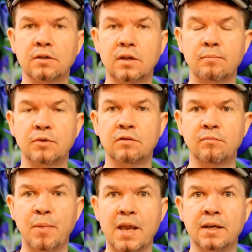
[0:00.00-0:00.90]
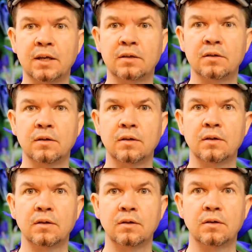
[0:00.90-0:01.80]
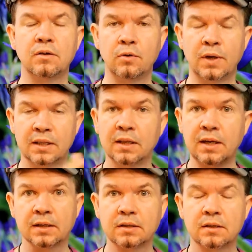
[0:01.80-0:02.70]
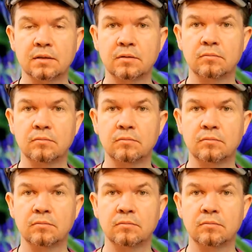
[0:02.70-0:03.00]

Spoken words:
sums of money doing this.